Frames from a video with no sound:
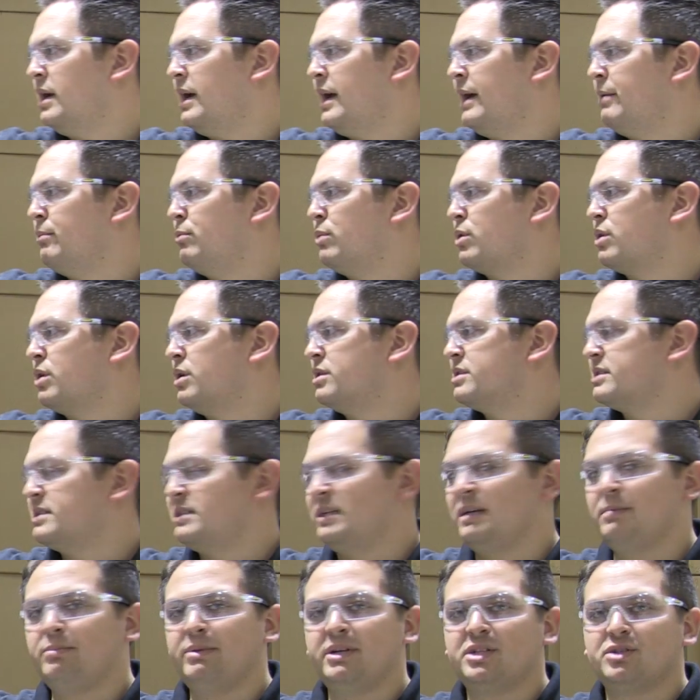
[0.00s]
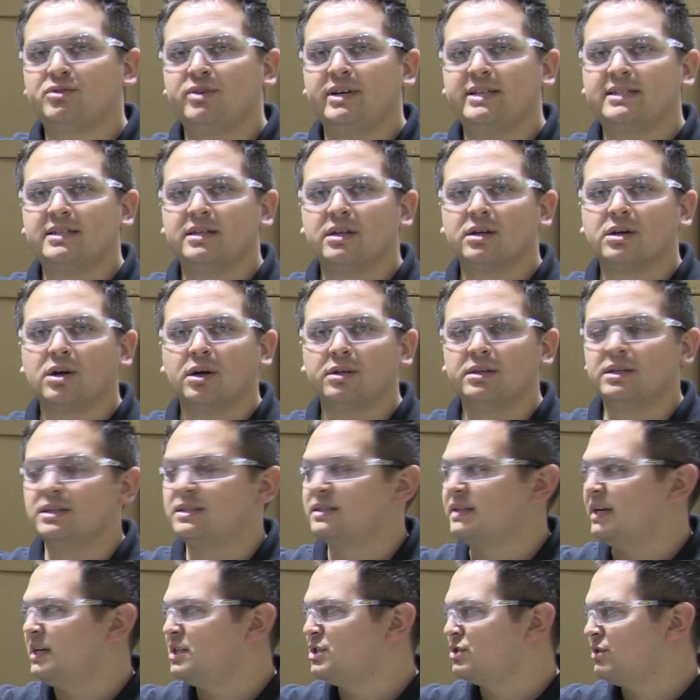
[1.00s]
and will constantly be treating the
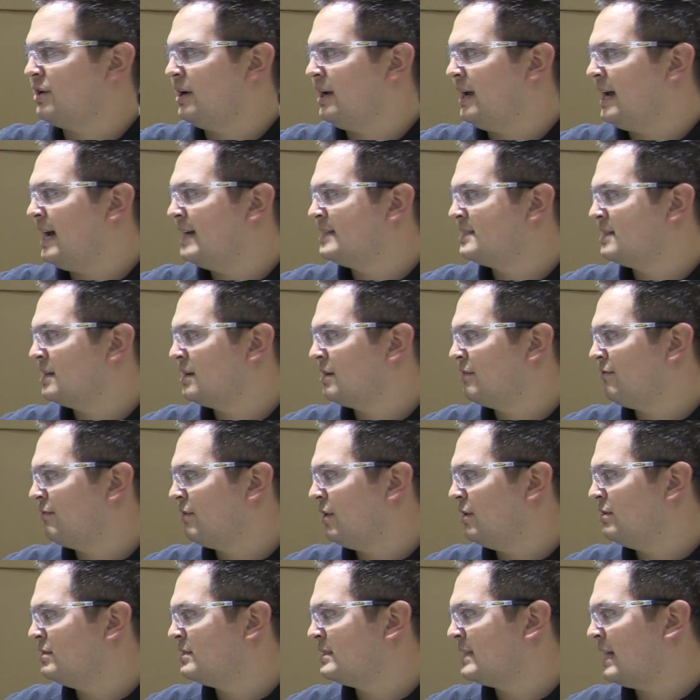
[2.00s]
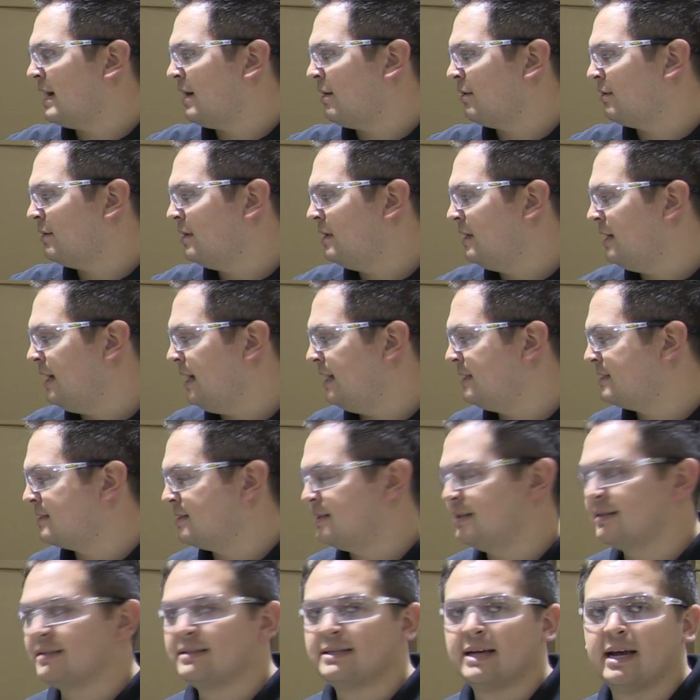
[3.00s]
condensate tray as it flows down into
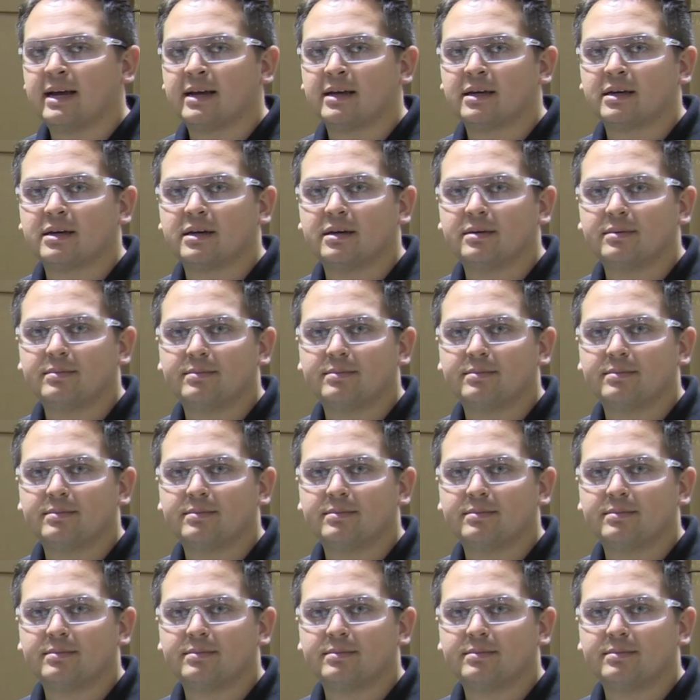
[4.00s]
the tank.